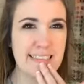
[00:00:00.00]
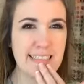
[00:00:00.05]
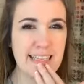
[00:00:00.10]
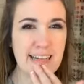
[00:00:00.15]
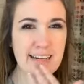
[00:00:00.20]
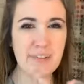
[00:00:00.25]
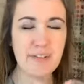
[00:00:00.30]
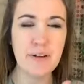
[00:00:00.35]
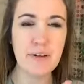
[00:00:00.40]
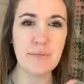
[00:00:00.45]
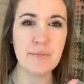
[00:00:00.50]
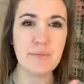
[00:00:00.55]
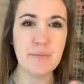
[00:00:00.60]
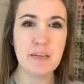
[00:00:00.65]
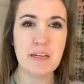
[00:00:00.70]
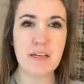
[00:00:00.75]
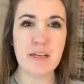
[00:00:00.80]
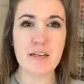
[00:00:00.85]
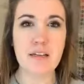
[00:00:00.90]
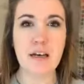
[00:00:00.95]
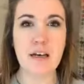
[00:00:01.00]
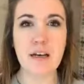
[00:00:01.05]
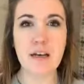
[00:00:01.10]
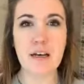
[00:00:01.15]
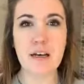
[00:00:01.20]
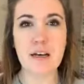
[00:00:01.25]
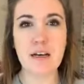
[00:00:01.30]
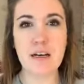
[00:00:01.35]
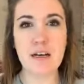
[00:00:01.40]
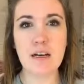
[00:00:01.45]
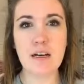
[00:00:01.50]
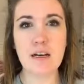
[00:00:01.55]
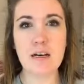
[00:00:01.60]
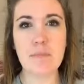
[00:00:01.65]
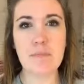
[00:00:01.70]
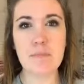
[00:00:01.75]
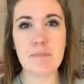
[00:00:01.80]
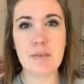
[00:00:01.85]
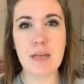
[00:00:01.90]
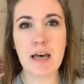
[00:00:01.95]
I don't know.
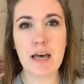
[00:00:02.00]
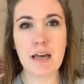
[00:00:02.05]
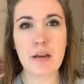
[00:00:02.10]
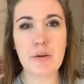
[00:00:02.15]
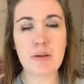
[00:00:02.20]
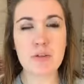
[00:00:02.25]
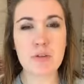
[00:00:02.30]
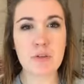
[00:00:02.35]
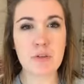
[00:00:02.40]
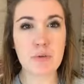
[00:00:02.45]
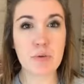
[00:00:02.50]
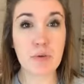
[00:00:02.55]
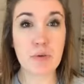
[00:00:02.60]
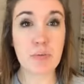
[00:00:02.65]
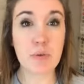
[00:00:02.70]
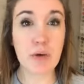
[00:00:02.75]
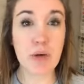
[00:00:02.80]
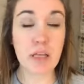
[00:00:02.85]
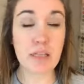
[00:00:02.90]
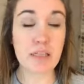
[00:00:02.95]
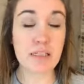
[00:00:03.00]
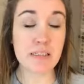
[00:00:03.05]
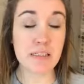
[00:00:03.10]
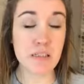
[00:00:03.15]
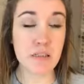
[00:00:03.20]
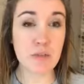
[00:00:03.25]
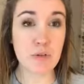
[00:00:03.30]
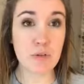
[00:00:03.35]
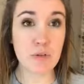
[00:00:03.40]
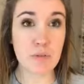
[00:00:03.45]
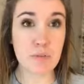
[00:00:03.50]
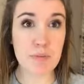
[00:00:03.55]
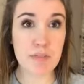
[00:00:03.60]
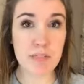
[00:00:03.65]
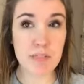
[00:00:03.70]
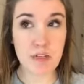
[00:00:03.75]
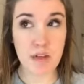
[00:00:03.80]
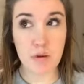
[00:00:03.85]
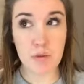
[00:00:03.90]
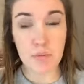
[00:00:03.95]
How do I join the group? Okay, Lindsay, the group
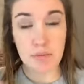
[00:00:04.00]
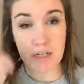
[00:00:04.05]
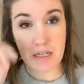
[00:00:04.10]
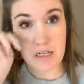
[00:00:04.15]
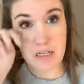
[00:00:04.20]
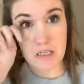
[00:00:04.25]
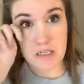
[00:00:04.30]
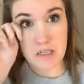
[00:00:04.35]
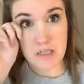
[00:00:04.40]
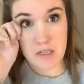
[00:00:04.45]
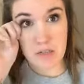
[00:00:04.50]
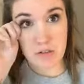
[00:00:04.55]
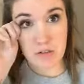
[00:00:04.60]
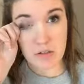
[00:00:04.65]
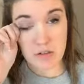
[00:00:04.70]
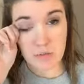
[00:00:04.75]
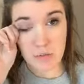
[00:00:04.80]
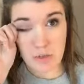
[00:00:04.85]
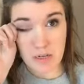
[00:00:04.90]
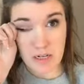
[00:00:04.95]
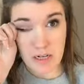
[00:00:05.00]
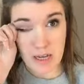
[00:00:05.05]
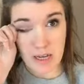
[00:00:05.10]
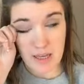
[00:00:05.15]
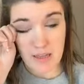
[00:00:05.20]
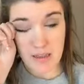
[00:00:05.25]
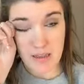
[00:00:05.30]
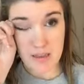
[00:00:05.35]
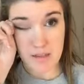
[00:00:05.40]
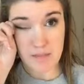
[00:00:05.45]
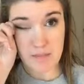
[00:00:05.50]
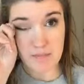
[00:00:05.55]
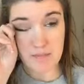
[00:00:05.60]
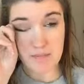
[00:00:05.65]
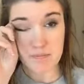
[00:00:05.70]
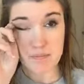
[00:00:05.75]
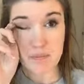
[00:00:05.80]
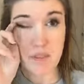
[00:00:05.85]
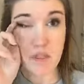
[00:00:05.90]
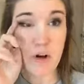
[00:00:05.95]
isn't opening until the 29th.
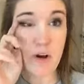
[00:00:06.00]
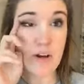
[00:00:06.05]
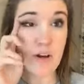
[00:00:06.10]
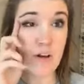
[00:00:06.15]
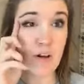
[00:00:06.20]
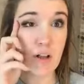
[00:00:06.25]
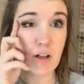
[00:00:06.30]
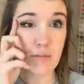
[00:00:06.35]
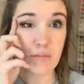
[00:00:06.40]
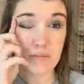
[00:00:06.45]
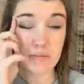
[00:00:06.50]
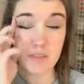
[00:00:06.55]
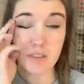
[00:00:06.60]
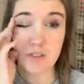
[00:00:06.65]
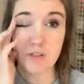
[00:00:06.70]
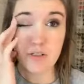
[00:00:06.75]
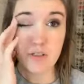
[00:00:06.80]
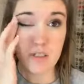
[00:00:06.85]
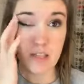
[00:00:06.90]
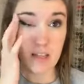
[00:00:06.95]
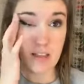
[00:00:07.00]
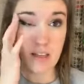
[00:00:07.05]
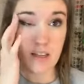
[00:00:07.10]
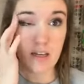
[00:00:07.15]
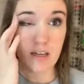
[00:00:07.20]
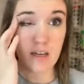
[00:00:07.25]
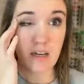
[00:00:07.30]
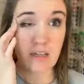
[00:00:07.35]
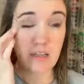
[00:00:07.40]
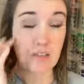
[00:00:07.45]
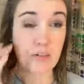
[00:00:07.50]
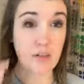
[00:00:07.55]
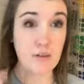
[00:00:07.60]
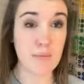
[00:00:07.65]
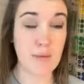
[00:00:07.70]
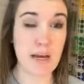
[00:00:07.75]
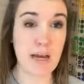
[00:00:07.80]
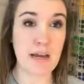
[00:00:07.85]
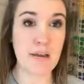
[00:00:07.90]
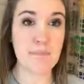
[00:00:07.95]
Sorry, y'all. Seriously, I think I got glitter in my
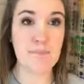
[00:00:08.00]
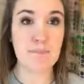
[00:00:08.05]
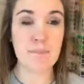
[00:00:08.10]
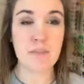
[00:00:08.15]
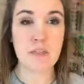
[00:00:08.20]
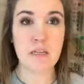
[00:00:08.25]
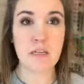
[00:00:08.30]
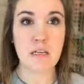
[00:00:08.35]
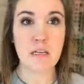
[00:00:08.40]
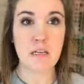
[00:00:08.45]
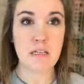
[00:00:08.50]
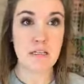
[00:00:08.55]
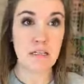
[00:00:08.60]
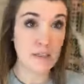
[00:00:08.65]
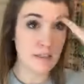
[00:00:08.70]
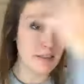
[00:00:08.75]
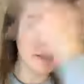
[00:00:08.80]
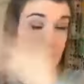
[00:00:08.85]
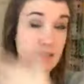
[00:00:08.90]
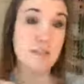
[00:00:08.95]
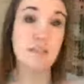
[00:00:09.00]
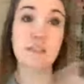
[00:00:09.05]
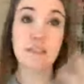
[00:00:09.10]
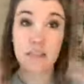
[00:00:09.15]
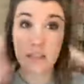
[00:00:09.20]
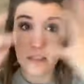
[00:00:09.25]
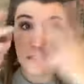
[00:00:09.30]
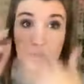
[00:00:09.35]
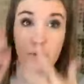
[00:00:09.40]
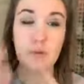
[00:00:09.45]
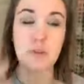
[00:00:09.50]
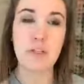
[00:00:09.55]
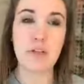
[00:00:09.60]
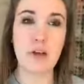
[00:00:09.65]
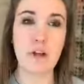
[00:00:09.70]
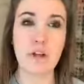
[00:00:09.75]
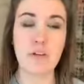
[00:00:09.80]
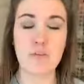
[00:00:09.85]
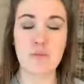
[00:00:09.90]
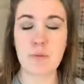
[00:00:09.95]
eye. Look, it's literally
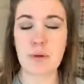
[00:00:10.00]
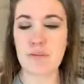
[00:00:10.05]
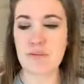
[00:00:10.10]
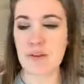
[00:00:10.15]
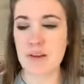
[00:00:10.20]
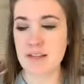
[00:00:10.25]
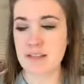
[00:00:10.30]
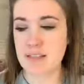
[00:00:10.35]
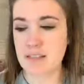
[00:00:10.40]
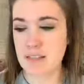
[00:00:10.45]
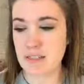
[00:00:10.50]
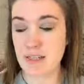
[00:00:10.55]
all over my face.